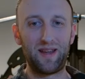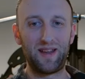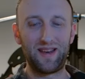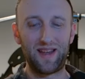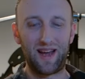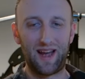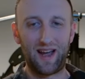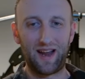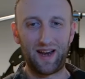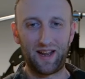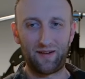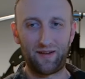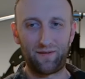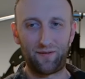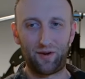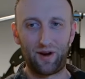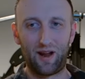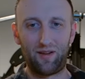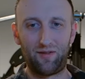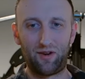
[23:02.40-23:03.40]
be dieting
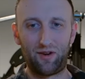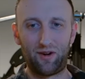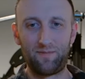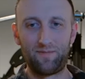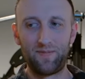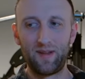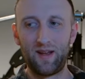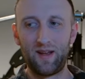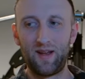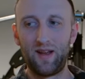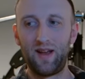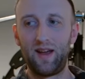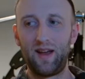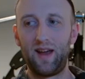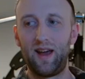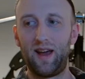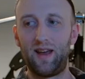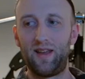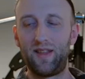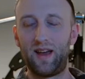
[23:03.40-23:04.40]
forever,
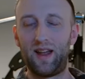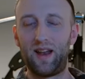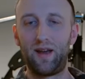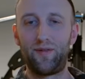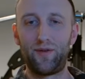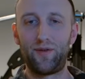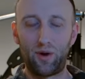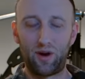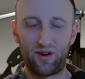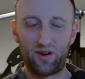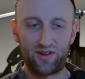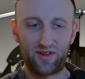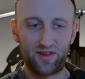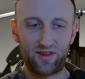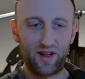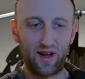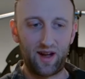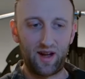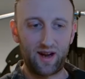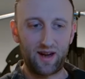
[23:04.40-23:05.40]
and that if you are
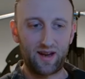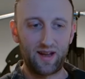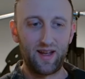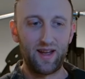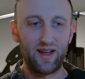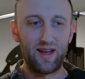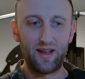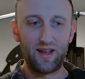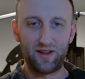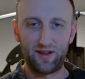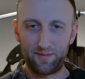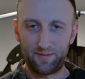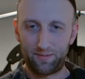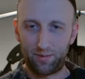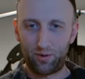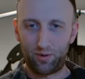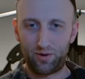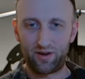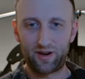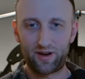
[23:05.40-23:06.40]
stuck, it is
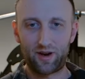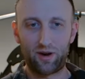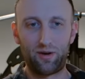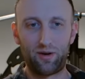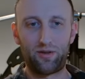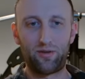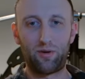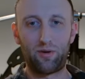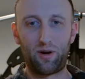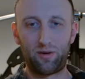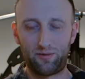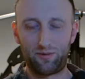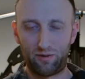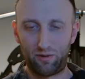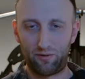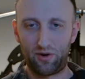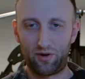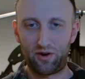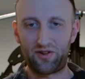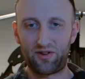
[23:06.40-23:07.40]
important to go through a
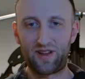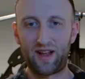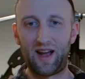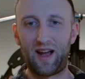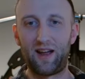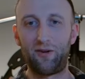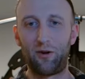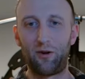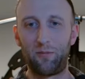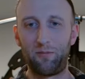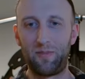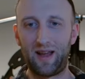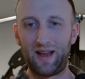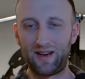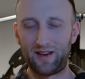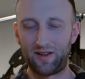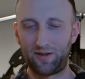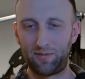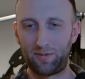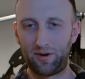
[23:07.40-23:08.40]
reverse diet or
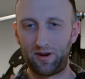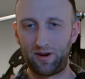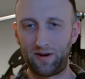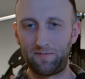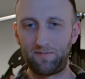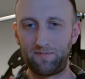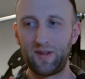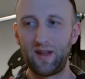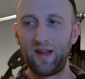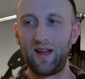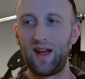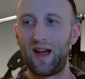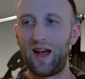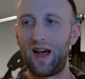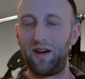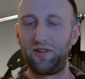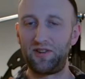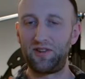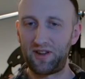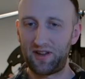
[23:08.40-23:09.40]
maintenance period.
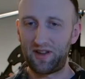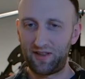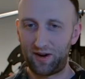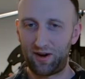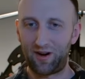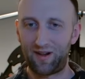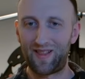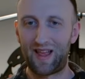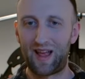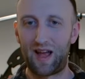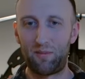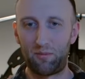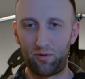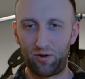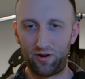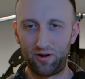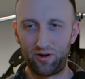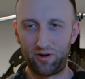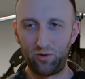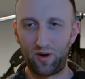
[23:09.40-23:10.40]
Obviously, there are a lot
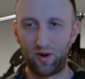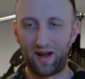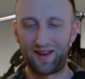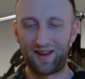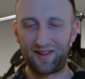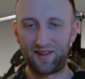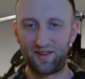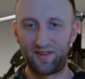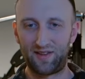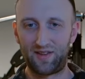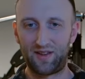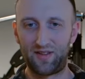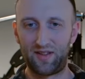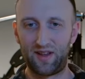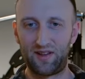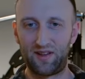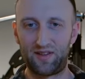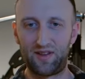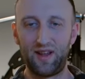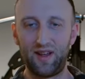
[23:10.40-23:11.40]
more nuances to
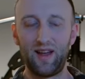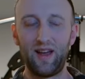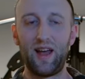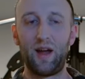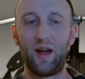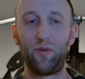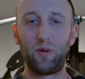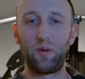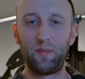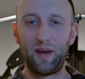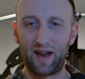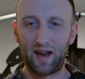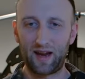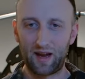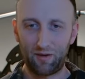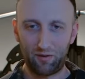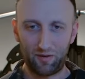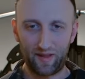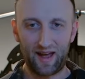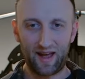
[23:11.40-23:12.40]
this, and we may
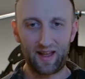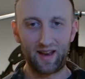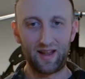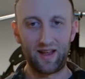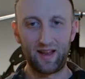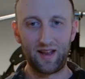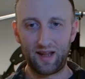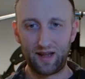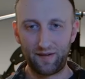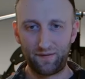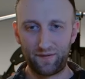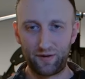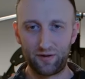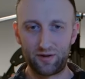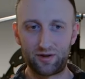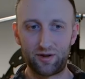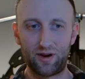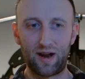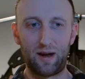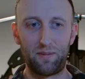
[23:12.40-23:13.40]
cover that in a
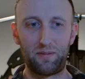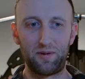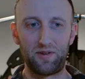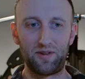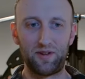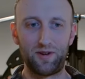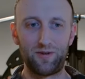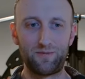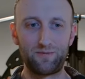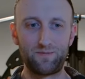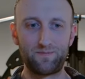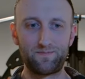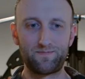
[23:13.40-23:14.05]
future episode.